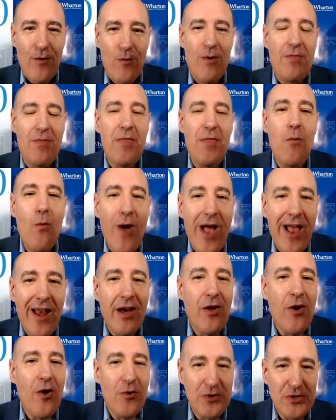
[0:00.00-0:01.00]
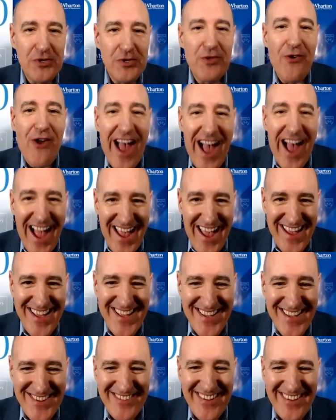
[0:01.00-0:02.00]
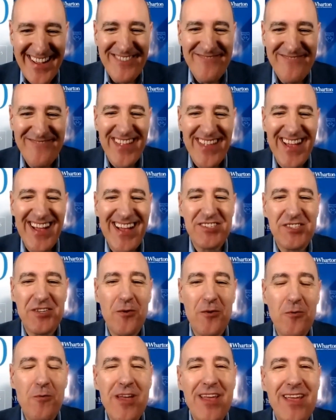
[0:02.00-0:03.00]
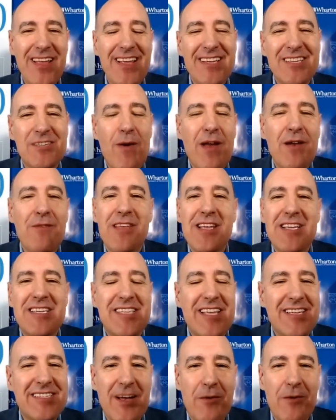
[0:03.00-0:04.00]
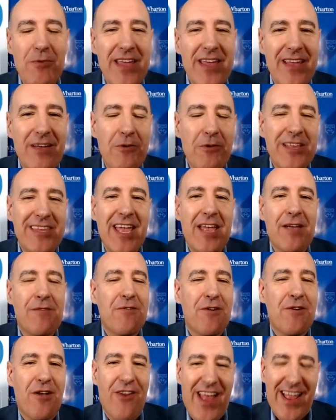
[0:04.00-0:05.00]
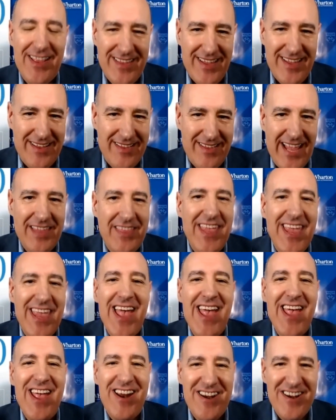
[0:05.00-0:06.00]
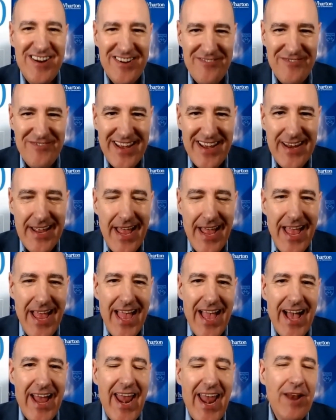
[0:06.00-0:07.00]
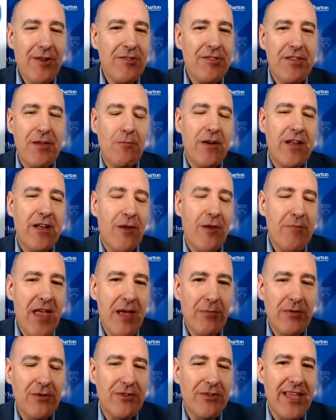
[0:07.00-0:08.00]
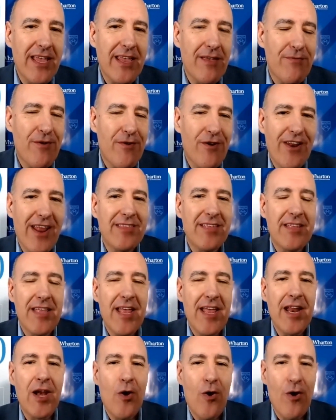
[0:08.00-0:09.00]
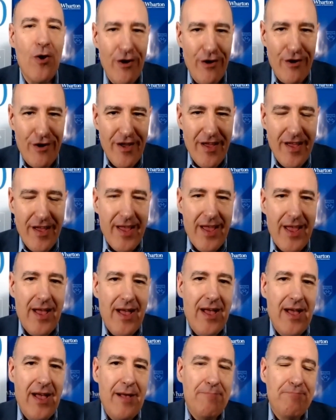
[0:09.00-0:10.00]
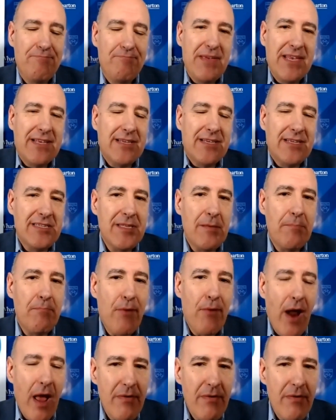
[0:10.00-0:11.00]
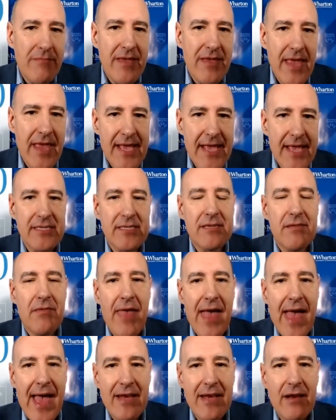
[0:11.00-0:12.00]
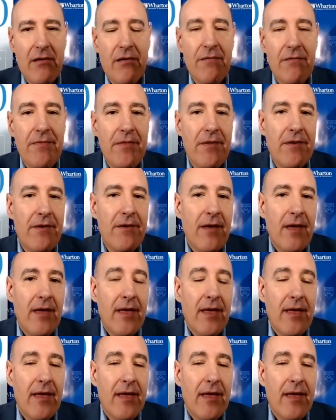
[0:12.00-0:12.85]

when the well goes dry, right? Uh, so we, it's one of these things that we, we take for granted, like the air, right? And I don't think we're going to be able to take it for granted any longer um, because the problem is that of the